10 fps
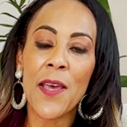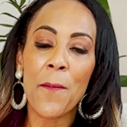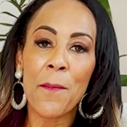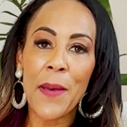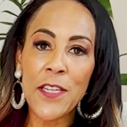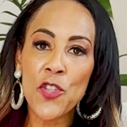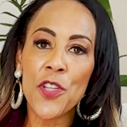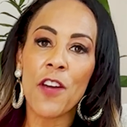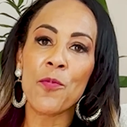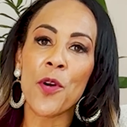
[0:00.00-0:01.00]
Make sure you
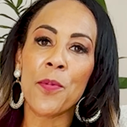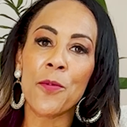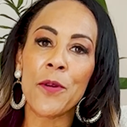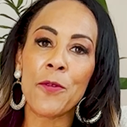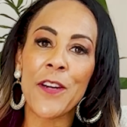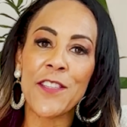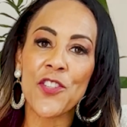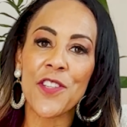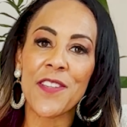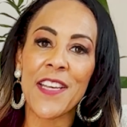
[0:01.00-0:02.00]
have proper
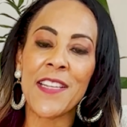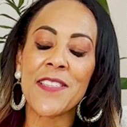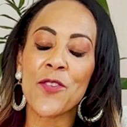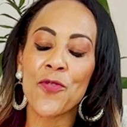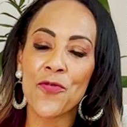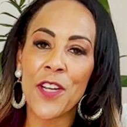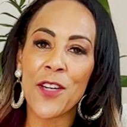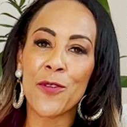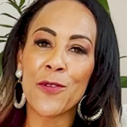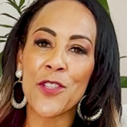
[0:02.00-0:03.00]
preparation. It's
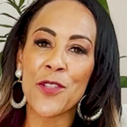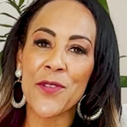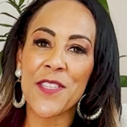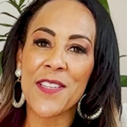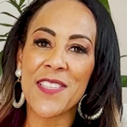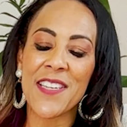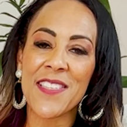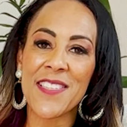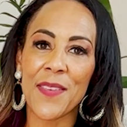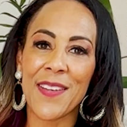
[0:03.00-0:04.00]
critical to your
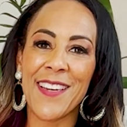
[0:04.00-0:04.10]
success.